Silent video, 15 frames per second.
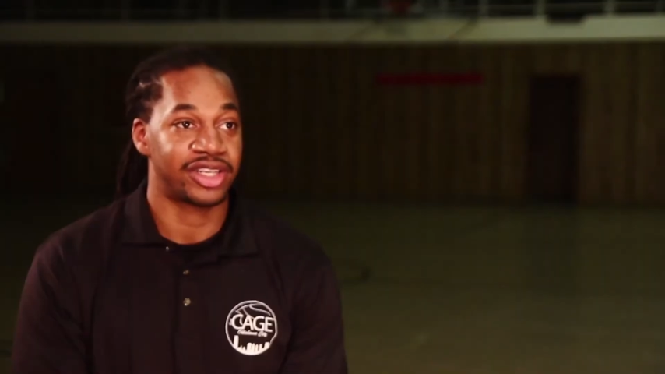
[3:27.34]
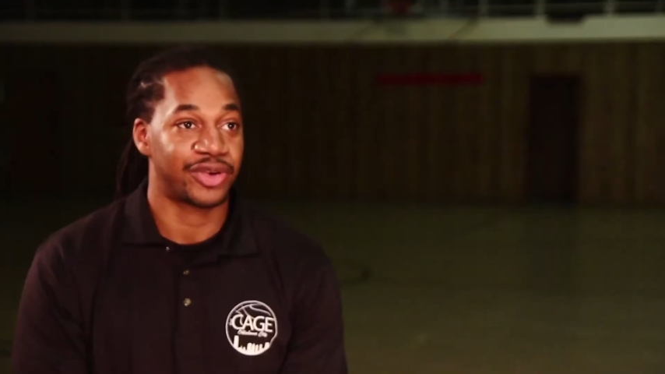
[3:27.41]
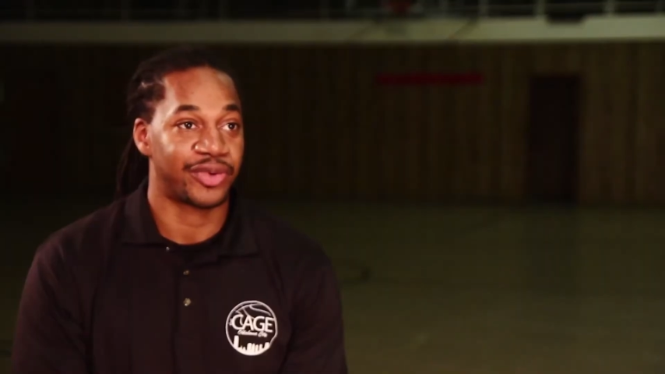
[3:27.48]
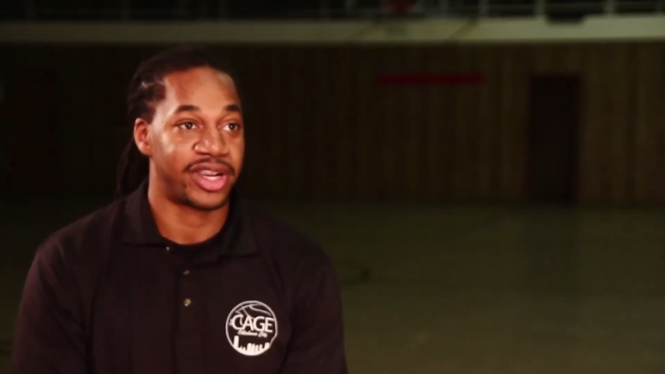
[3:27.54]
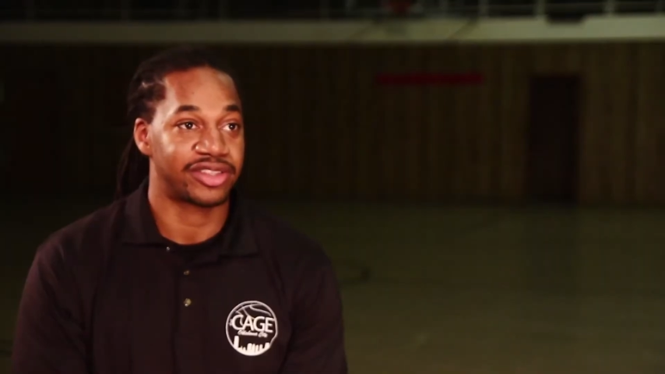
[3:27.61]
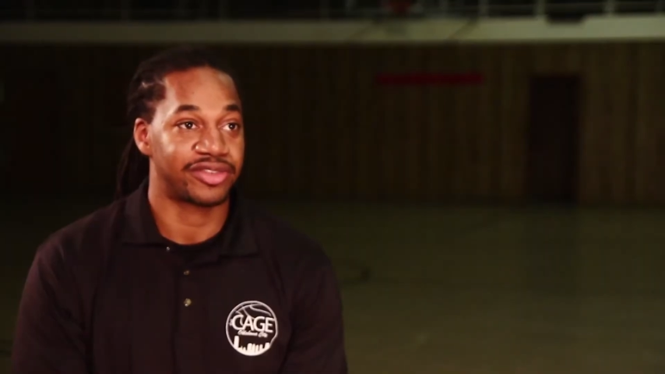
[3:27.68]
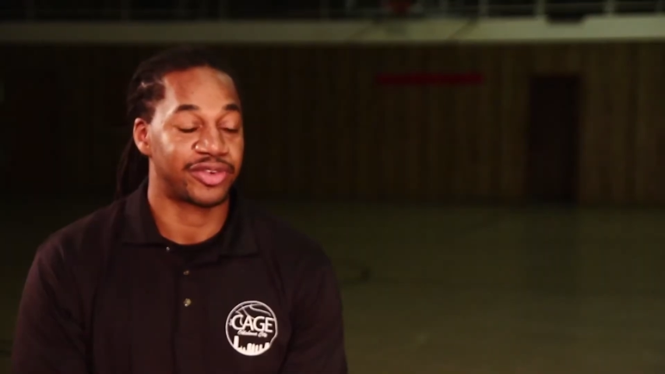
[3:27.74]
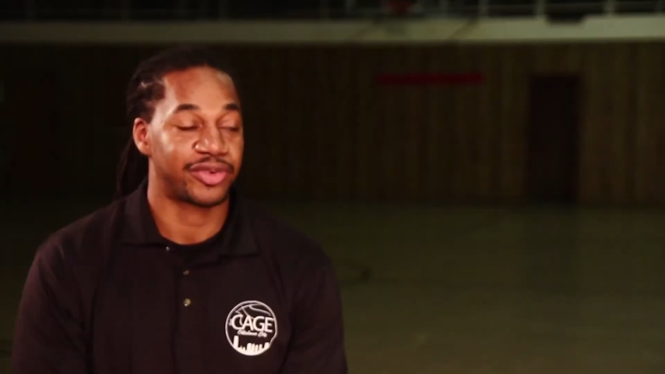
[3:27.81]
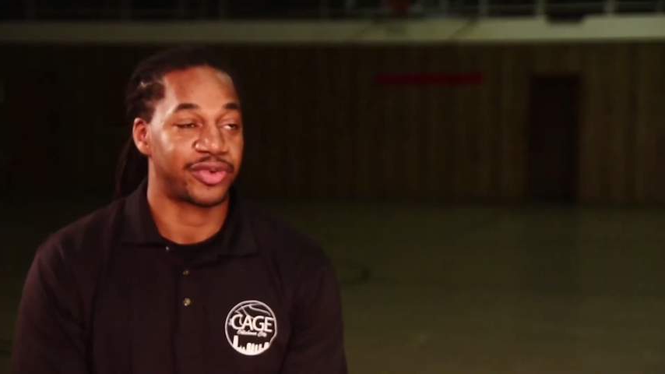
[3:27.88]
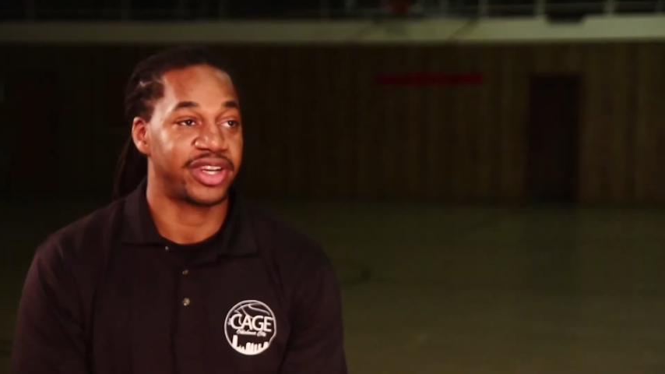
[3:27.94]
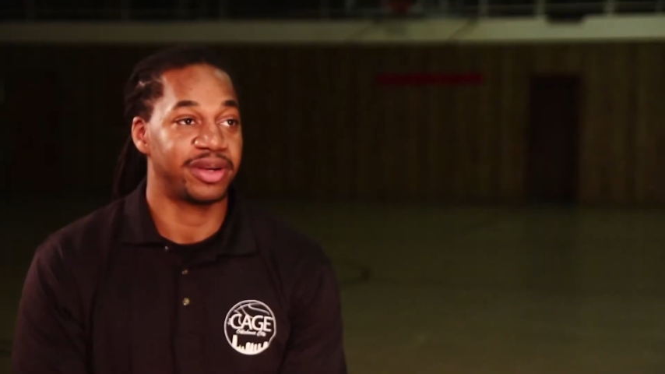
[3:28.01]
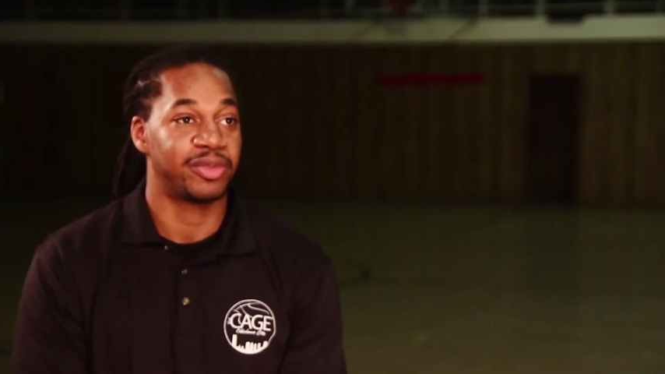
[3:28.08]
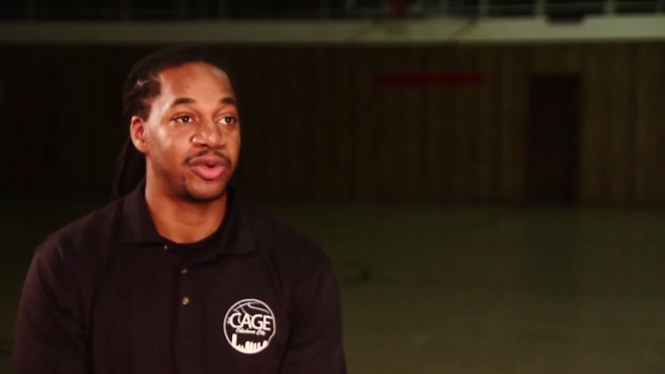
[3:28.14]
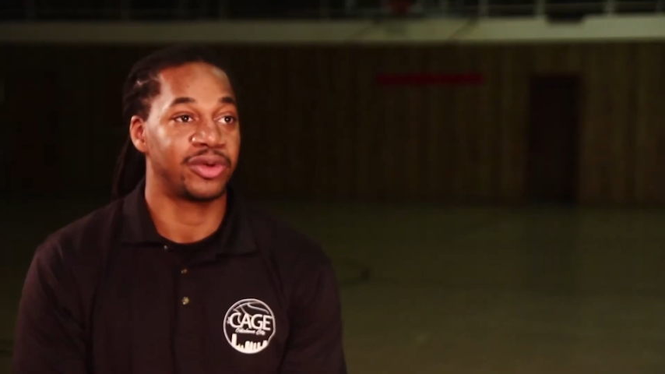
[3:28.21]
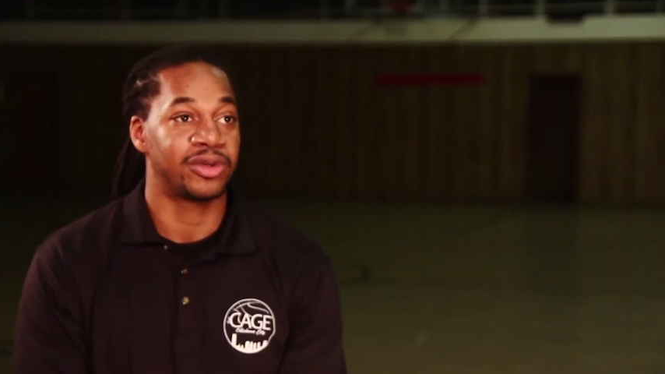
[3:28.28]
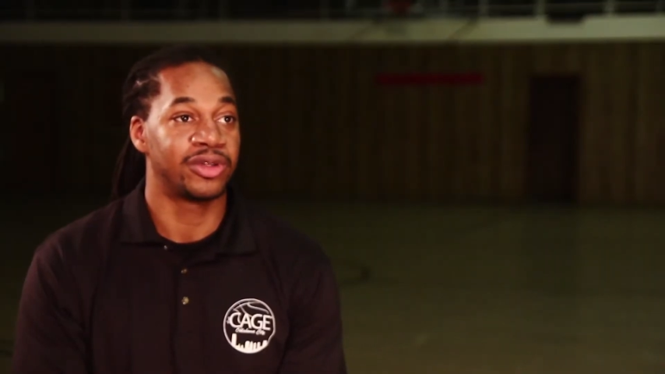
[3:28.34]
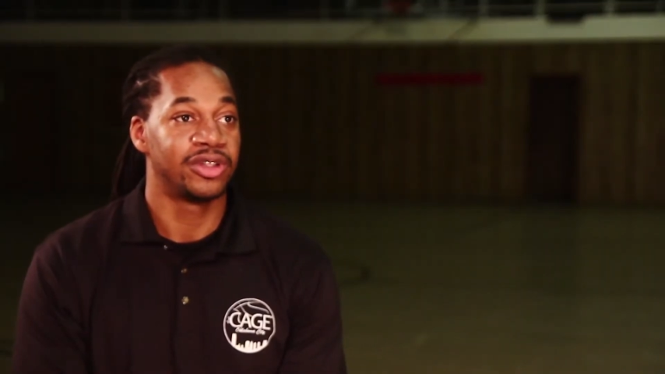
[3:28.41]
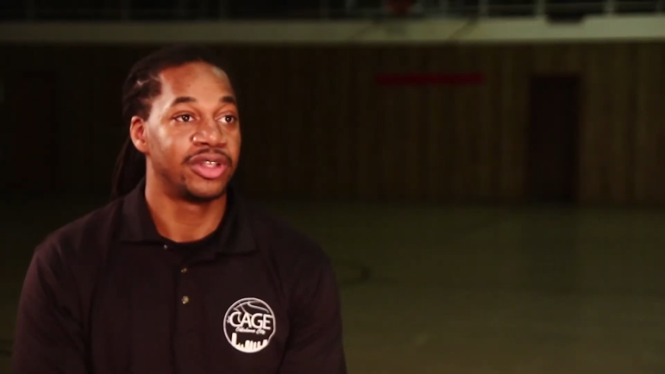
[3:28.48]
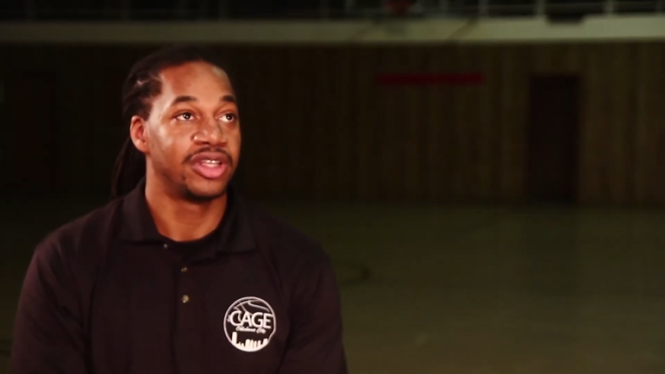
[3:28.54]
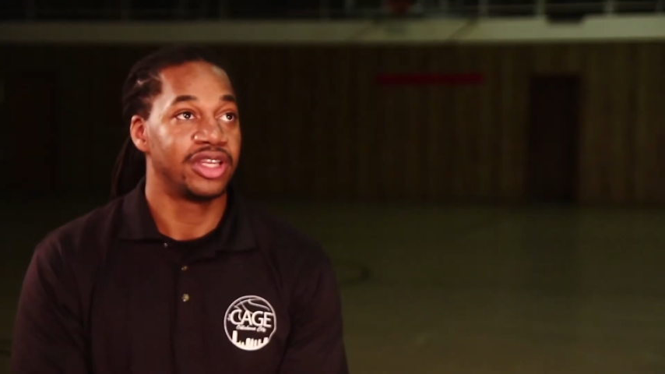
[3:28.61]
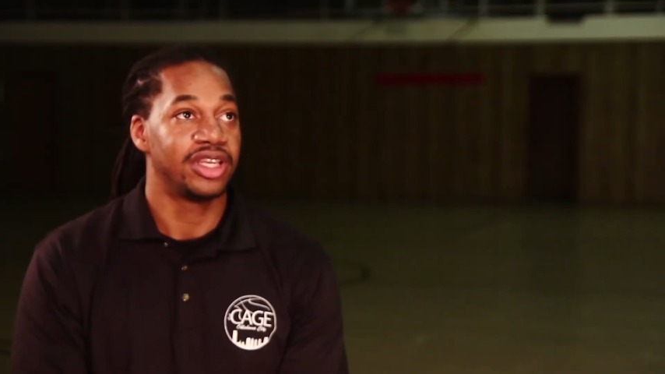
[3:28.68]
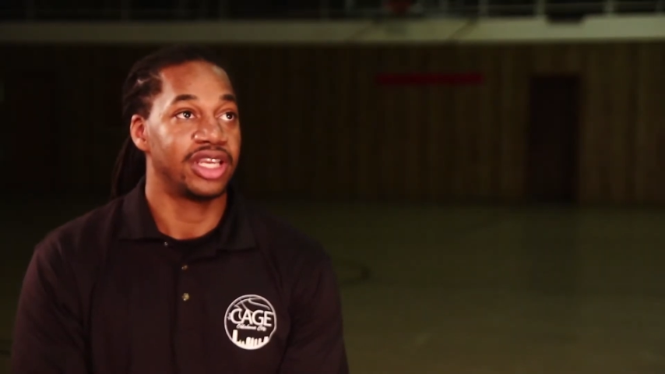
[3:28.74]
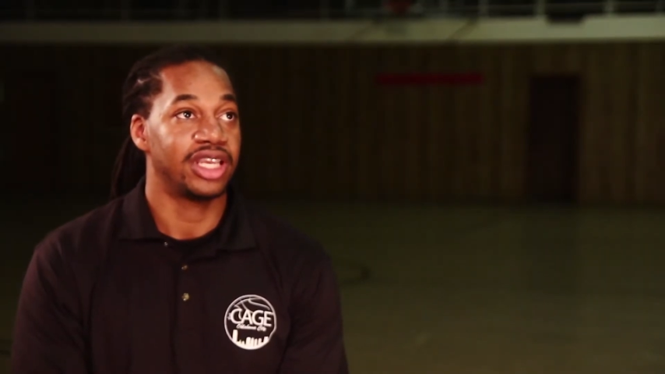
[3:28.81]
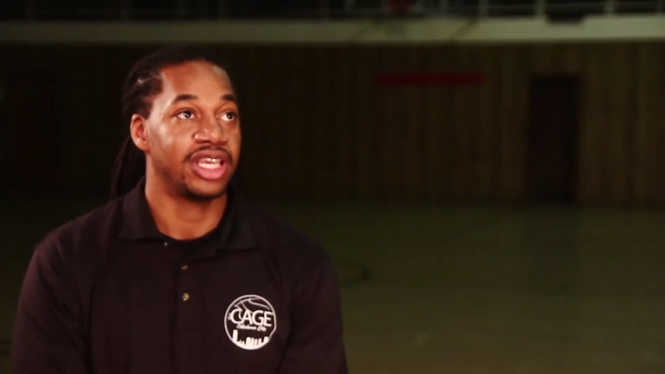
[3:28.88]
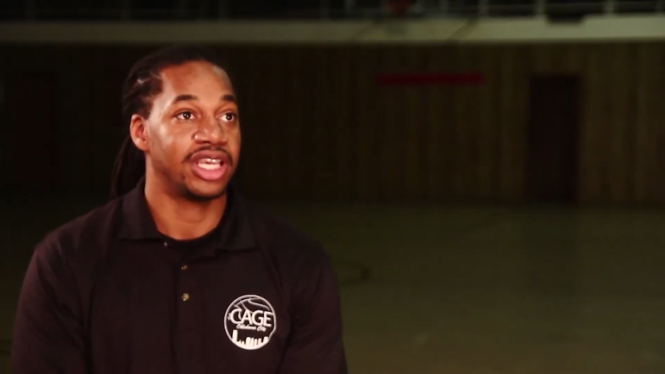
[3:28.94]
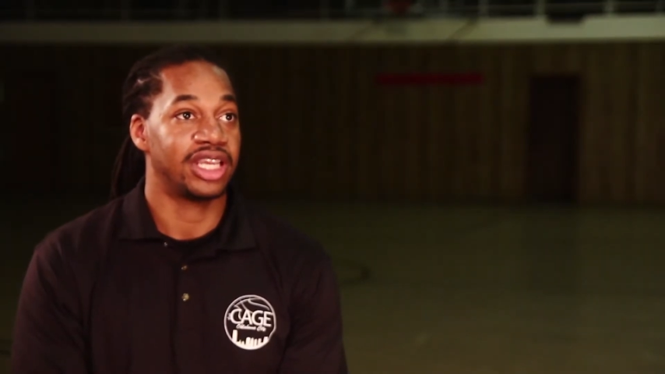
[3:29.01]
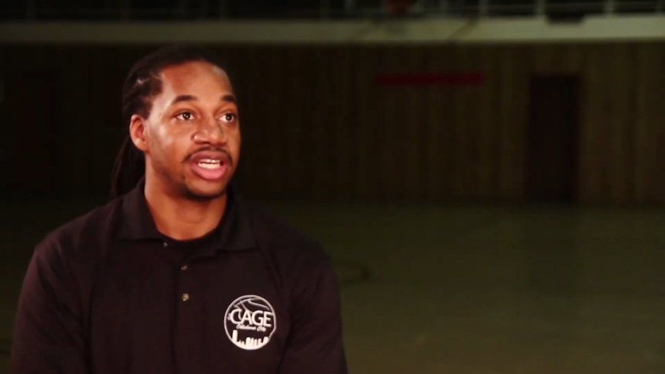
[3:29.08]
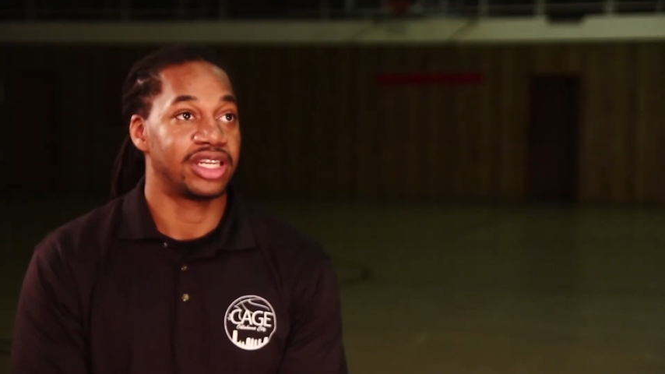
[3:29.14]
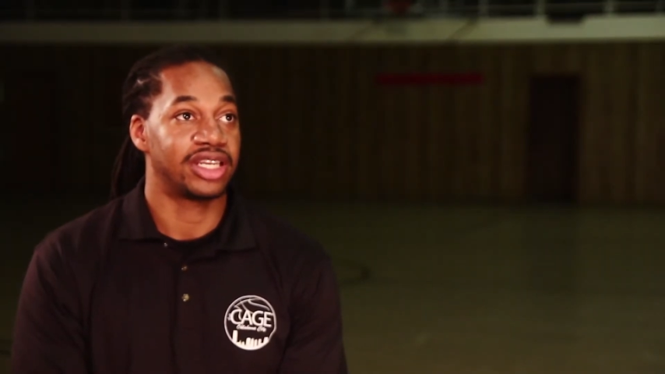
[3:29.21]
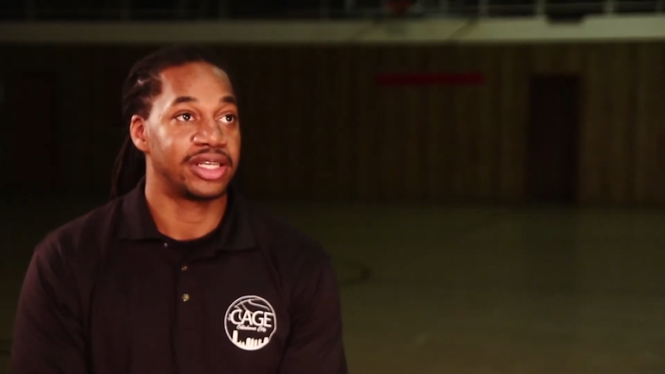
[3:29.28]
director for Red Bull,
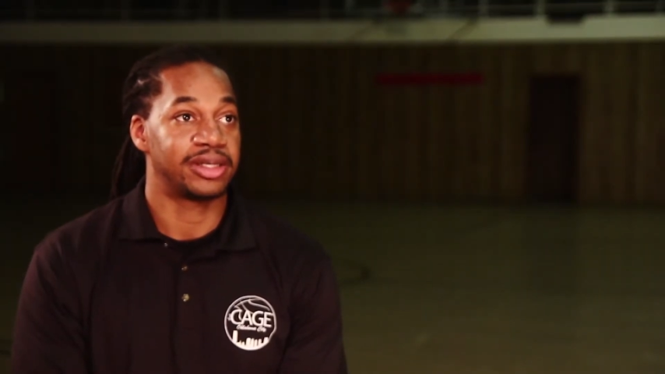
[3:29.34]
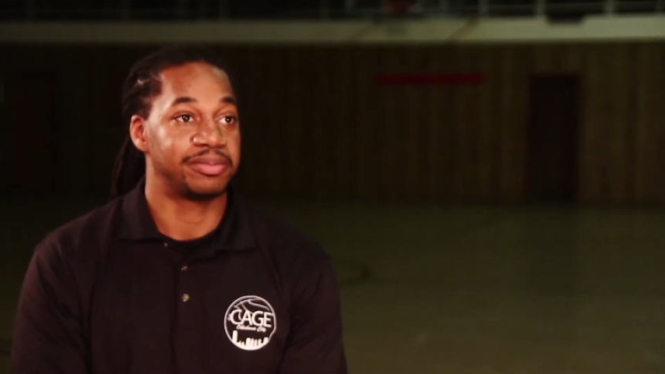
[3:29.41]
and